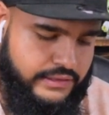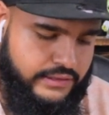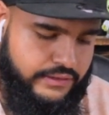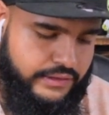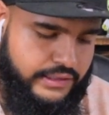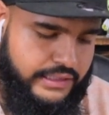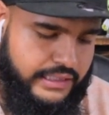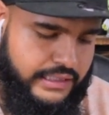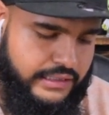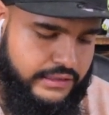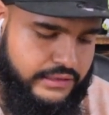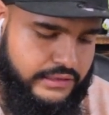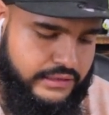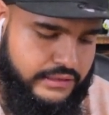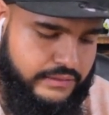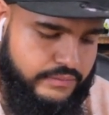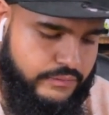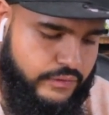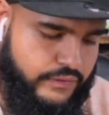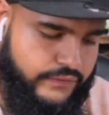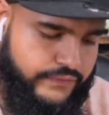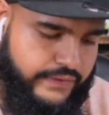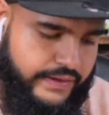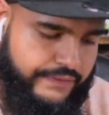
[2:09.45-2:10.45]
So you're gonna just
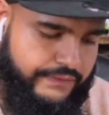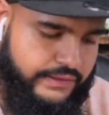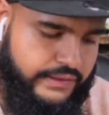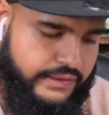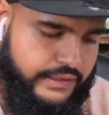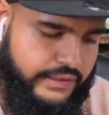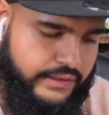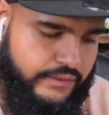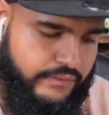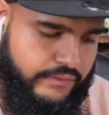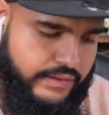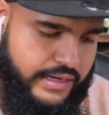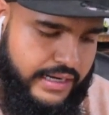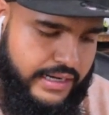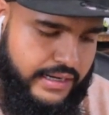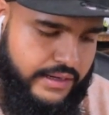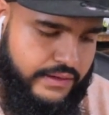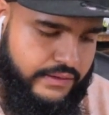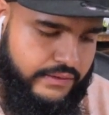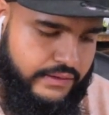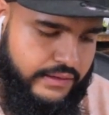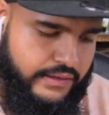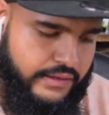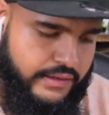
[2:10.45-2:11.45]
move everything
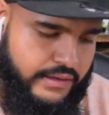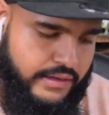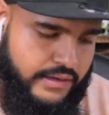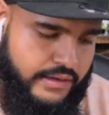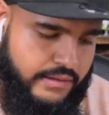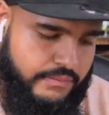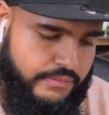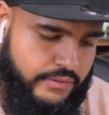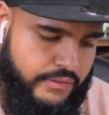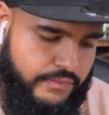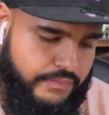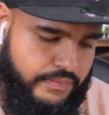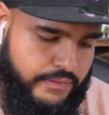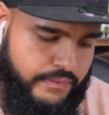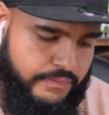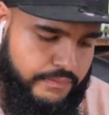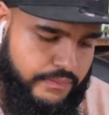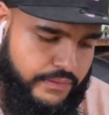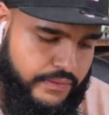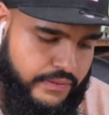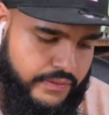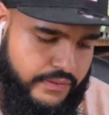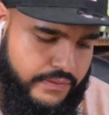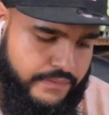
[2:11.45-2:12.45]
around. Boom, boom,
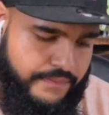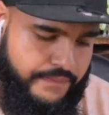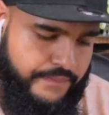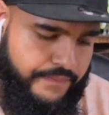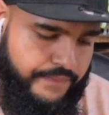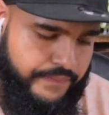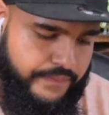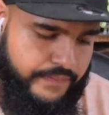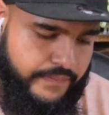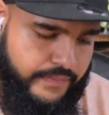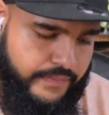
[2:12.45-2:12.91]
boom.